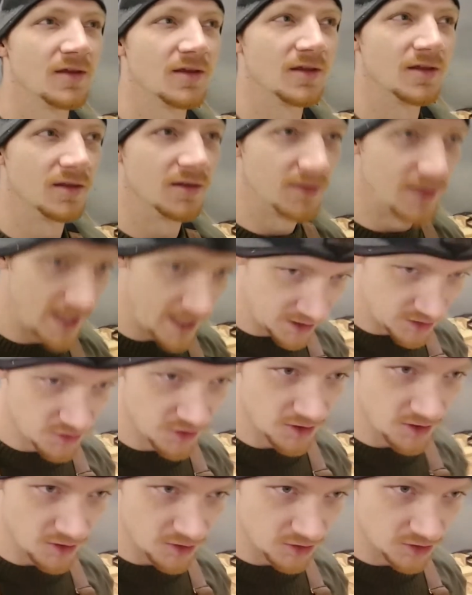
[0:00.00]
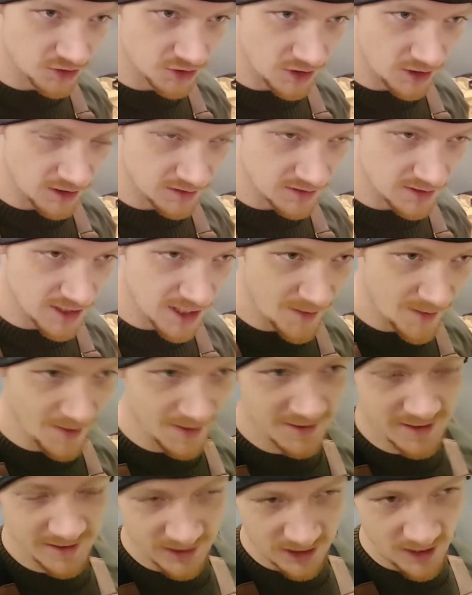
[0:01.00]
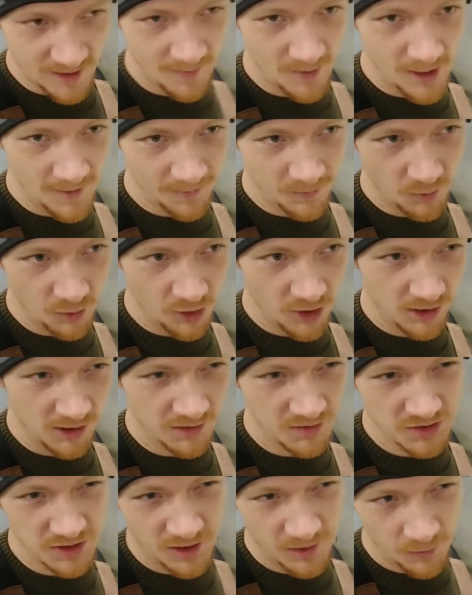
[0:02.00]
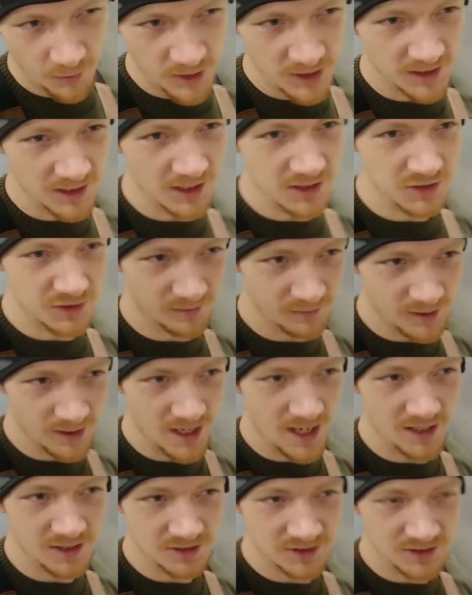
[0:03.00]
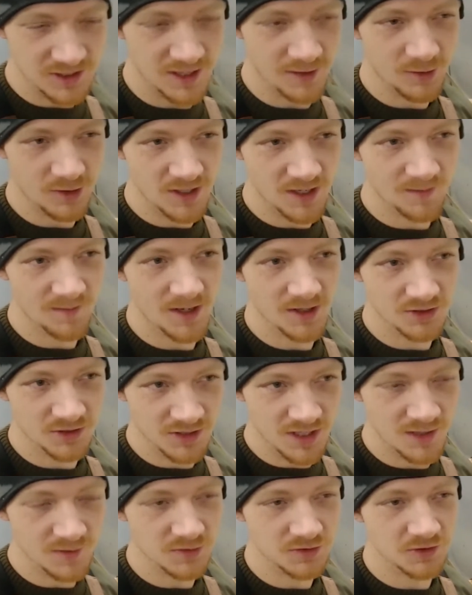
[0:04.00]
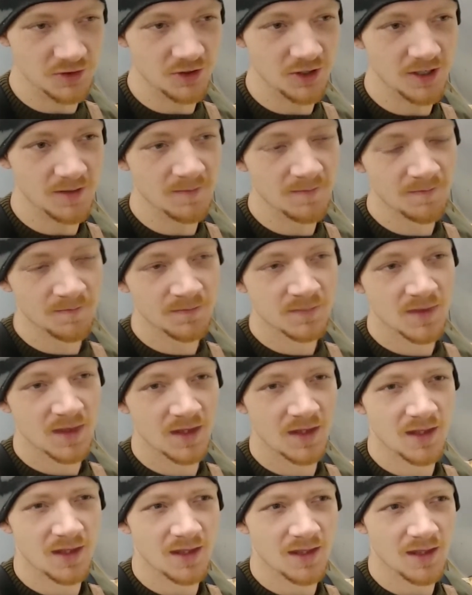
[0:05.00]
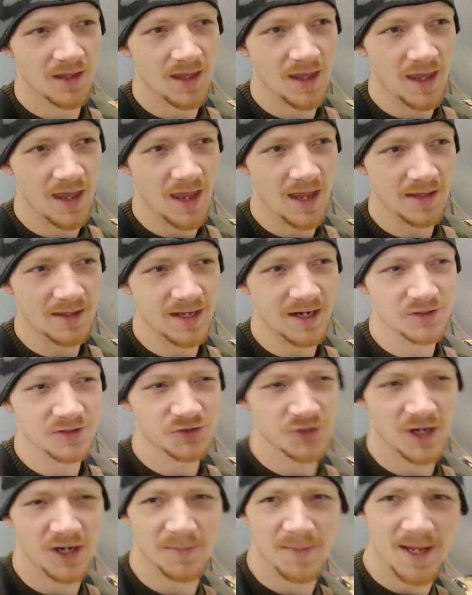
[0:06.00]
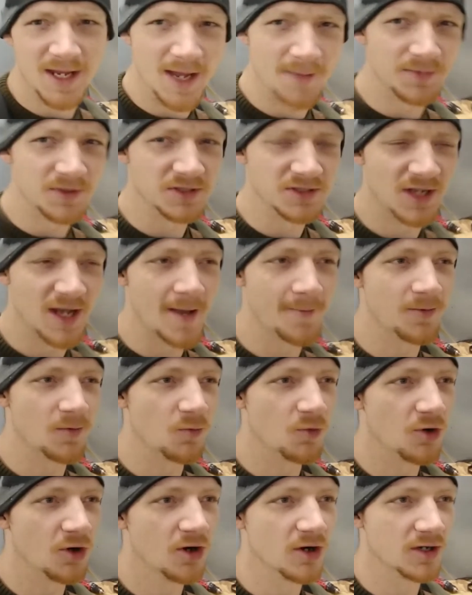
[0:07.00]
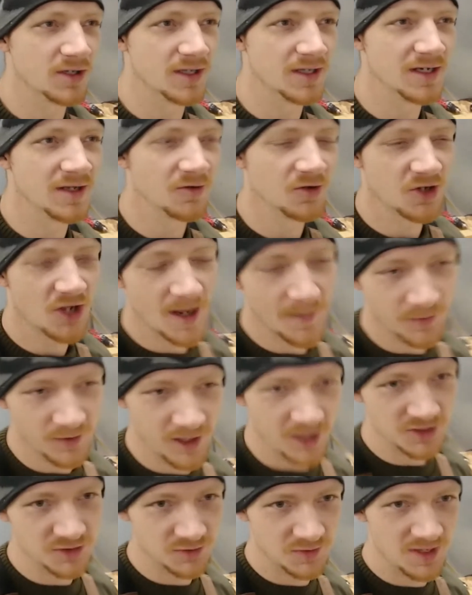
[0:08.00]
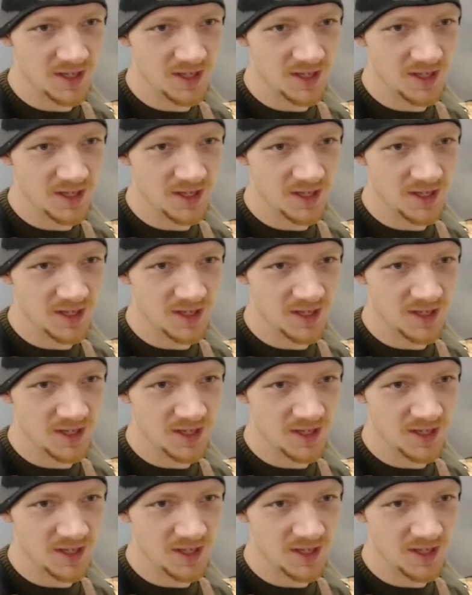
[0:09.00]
That took a good chunk of time. I had to take time off from work. It was on a weekend, so we had to stay with him, make sure he was good. And then I was trying to make up the time from work, and then there were complications with him.